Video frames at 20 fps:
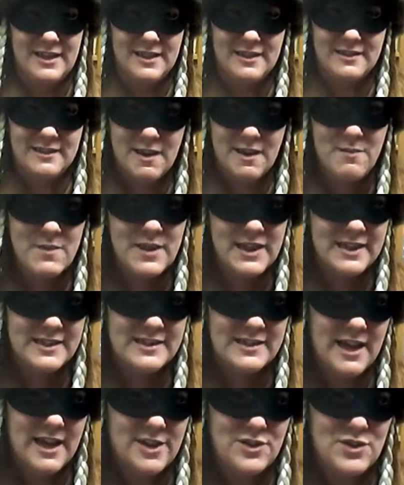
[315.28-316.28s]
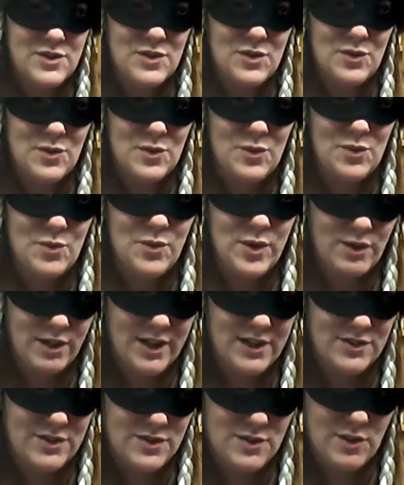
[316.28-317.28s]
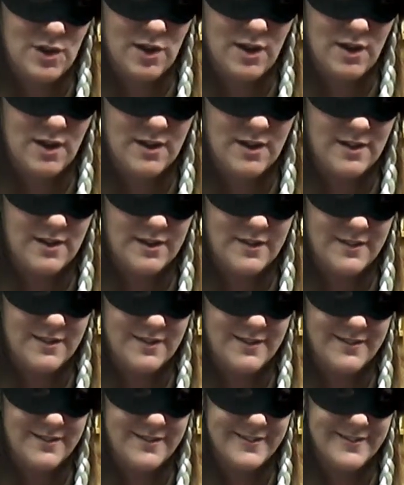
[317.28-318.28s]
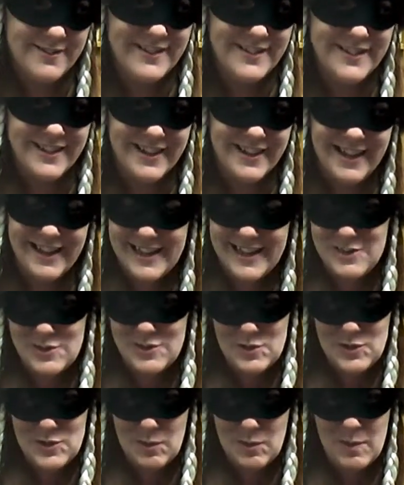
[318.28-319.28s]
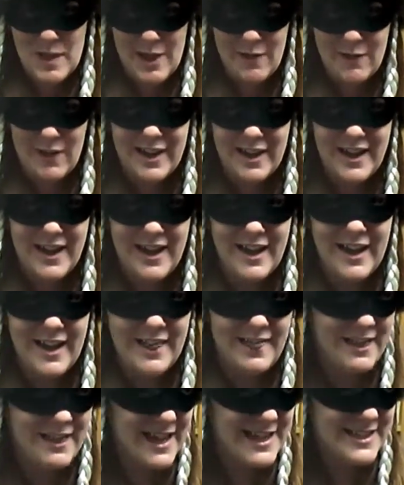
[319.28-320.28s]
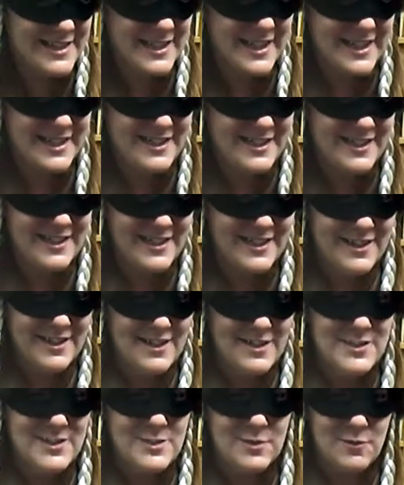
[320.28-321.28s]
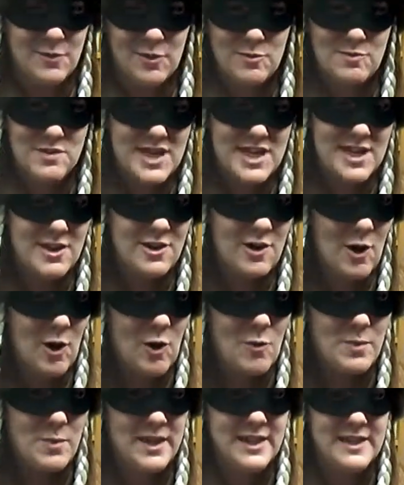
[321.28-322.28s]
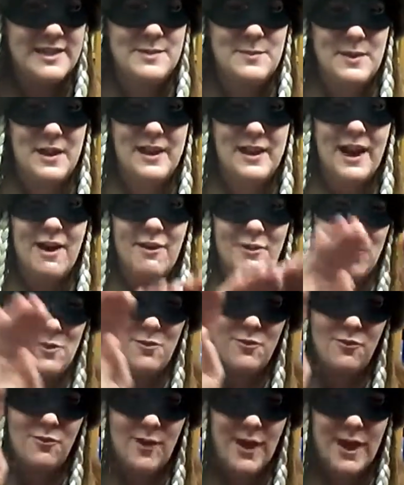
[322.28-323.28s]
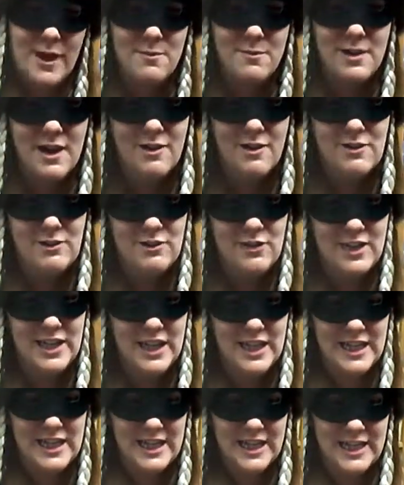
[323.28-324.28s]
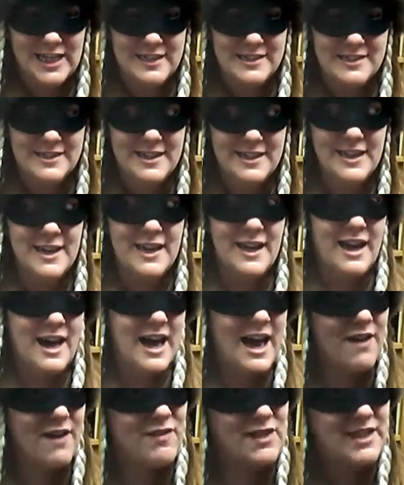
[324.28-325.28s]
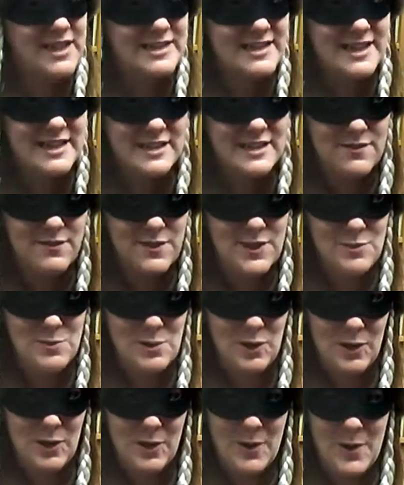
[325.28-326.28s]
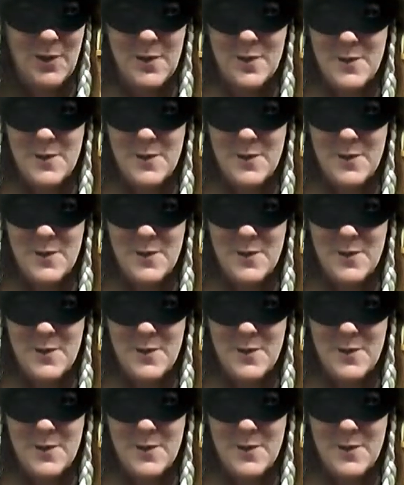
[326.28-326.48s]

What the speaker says: something inside you will get stronger. And that's your superpower. And that's it. So for me, coping is about how you frame, how you look at things, having a sense of humor,